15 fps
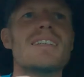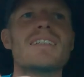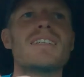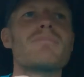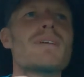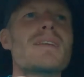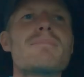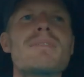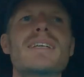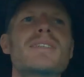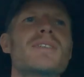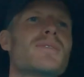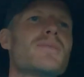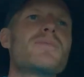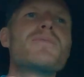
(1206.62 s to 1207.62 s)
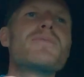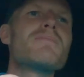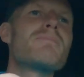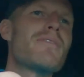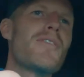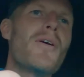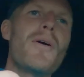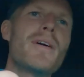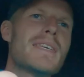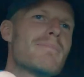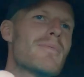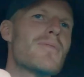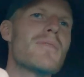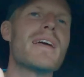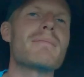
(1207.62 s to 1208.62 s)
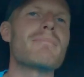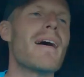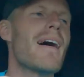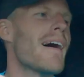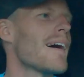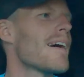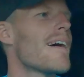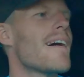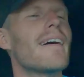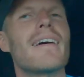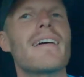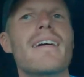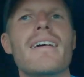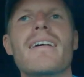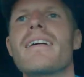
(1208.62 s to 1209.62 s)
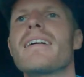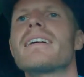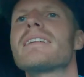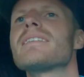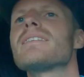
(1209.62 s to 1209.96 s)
You better make it soon before you break my heart.